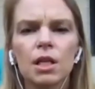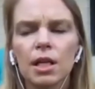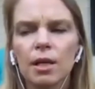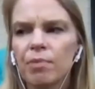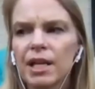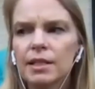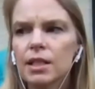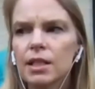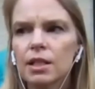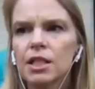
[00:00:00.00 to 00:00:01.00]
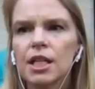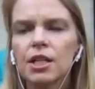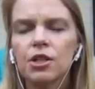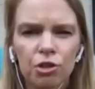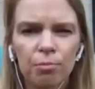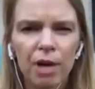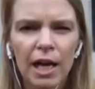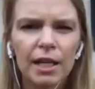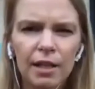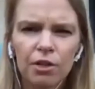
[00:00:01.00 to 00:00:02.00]
it basically teaches your
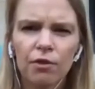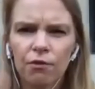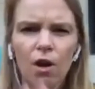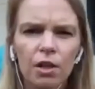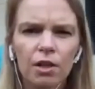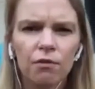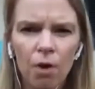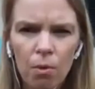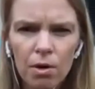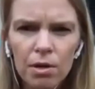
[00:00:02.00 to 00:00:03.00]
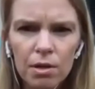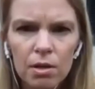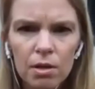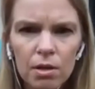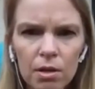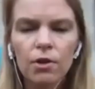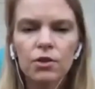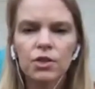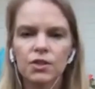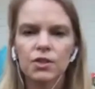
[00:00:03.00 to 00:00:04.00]
body that you're falling forward
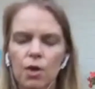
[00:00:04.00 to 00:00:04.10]
versus